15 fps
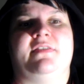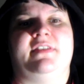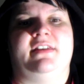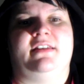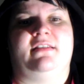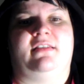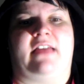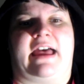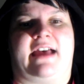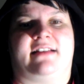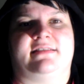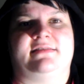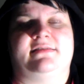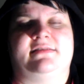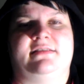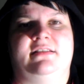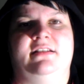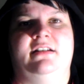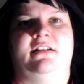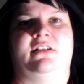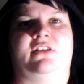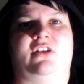the last
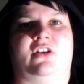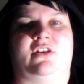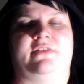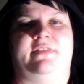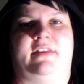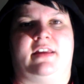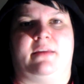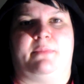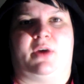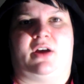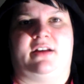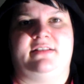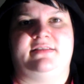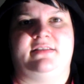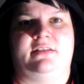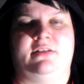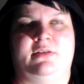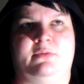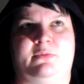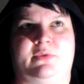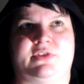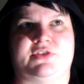card that I bought,
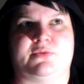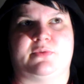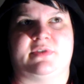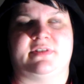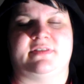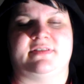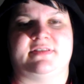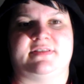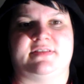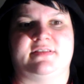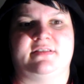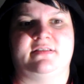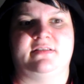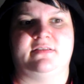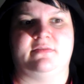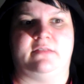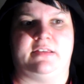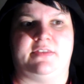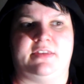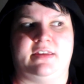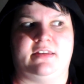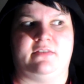which was
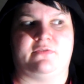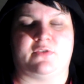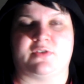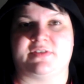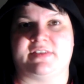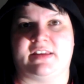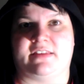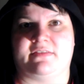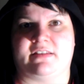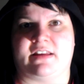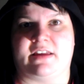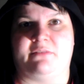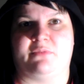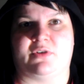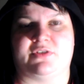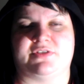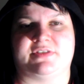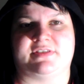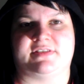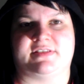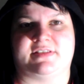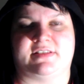the first thing that I had
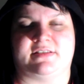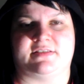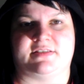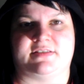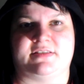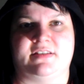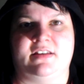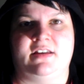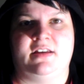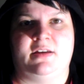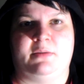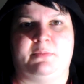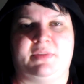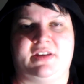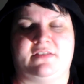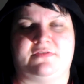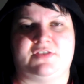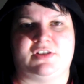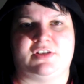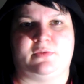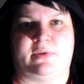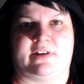purchased since
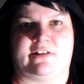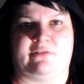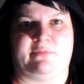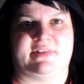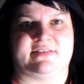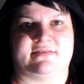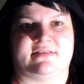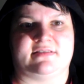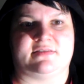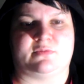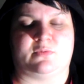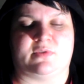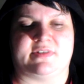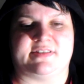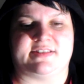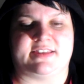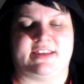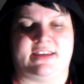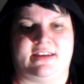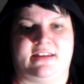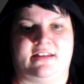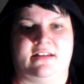BFG went out of business, was
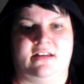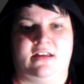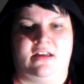the